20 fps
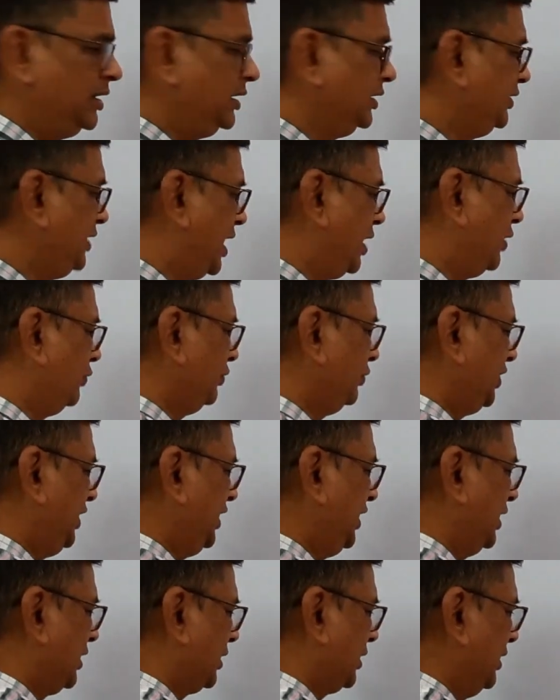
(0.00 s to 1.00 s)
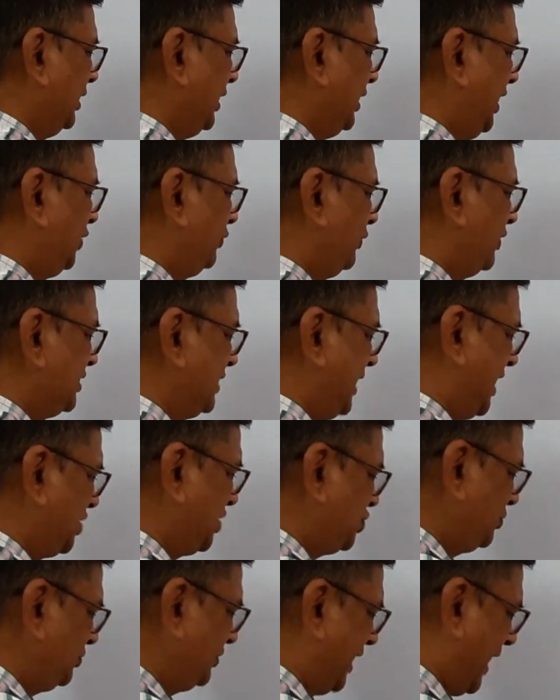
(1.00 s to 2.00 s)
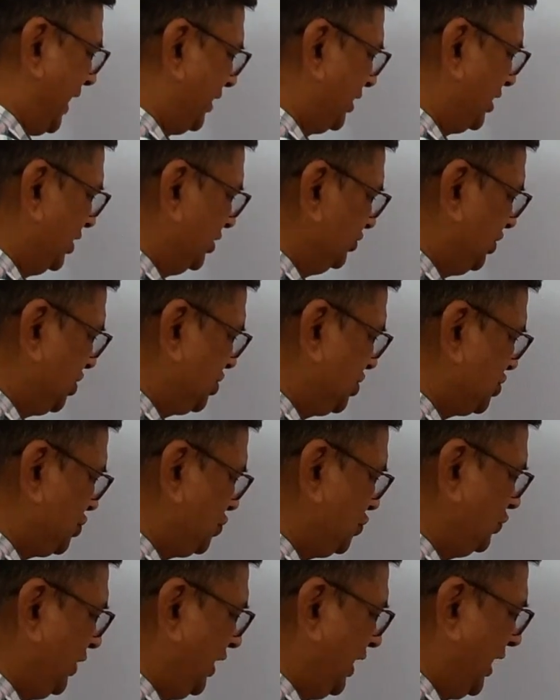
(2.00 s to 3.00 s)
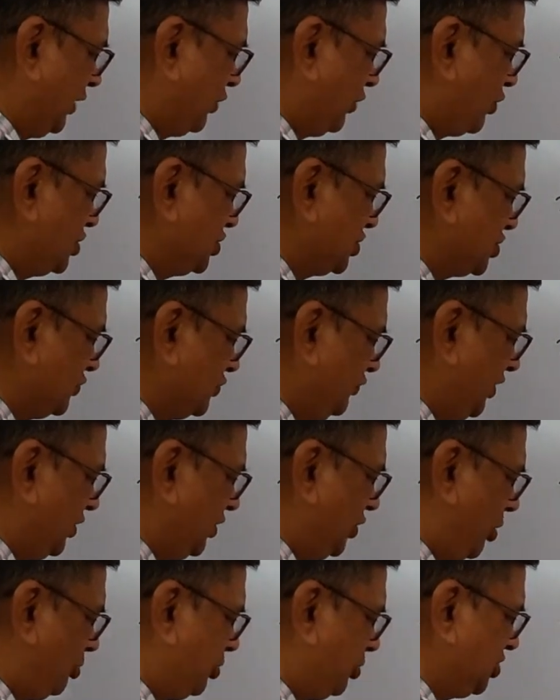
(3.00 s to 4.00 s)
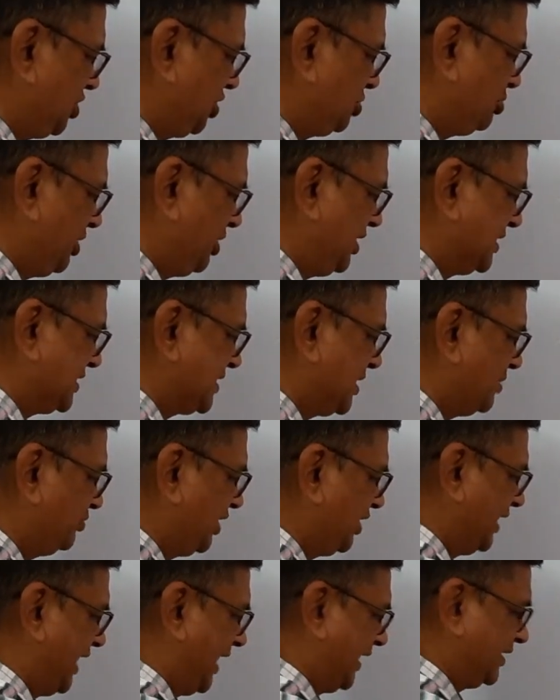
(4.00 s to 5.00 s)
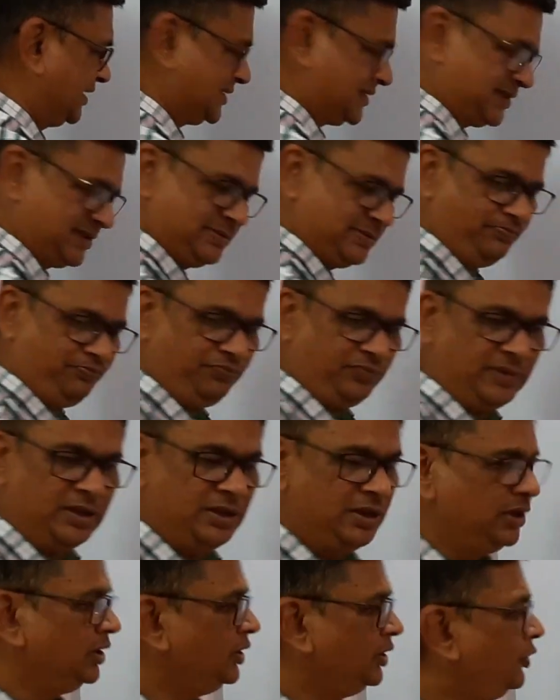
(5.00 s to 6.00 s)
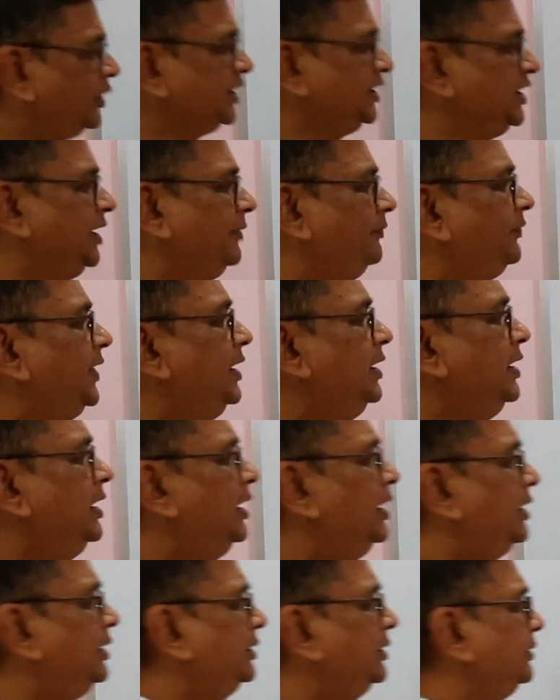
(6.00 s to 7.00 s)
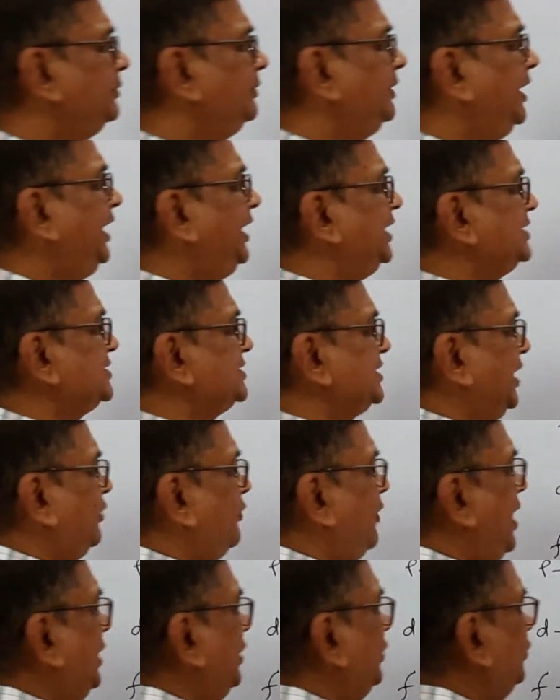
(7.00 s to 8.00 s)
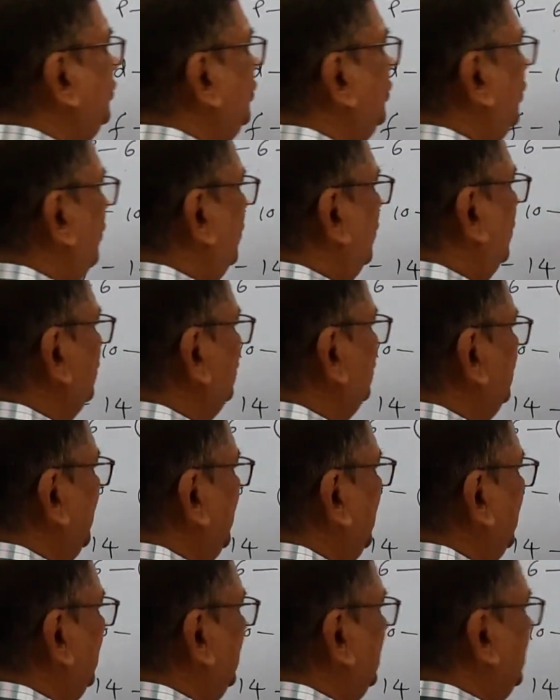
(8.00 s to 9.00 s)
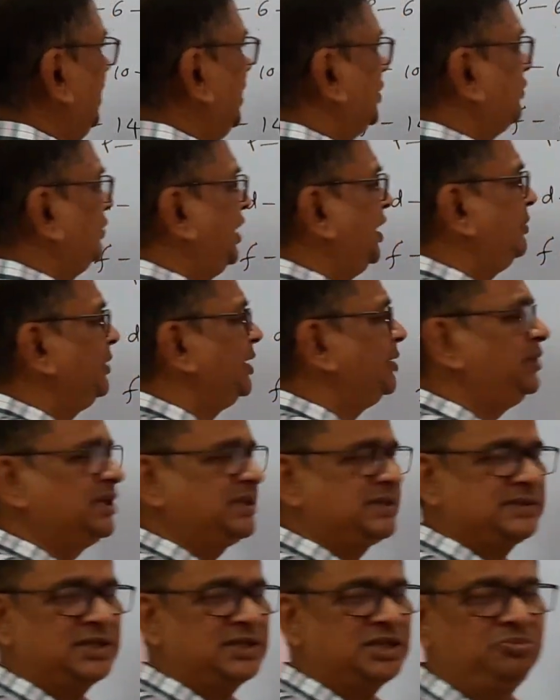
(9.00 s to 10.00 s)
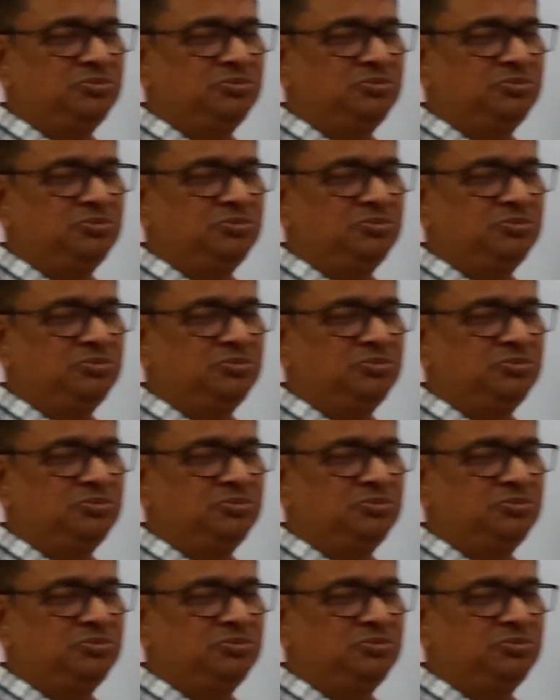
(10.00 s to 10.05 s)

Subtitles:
Now here it was assumed that these 2 electrons with opposite spin, something like this. Okay then, it is required to know the equilibrium distance